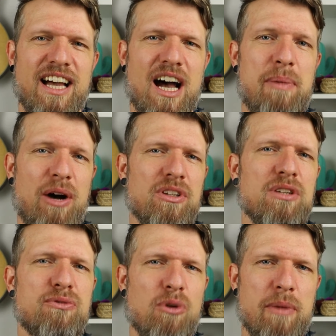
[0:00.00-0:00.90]
about
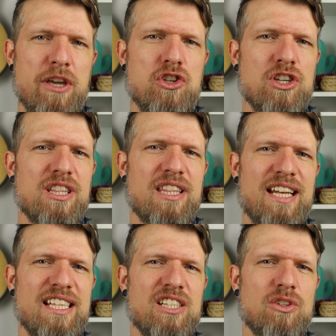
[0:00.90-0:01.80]
information
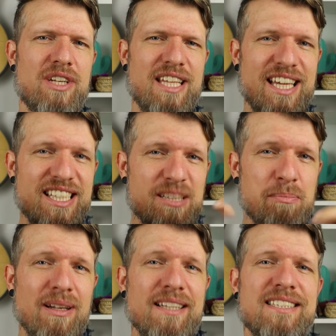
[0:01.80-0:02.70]
that is not
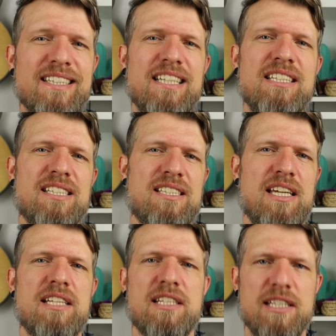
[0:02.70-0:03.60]
explicitly
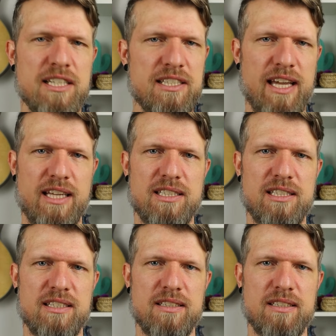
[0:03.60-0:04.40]
stated in a text.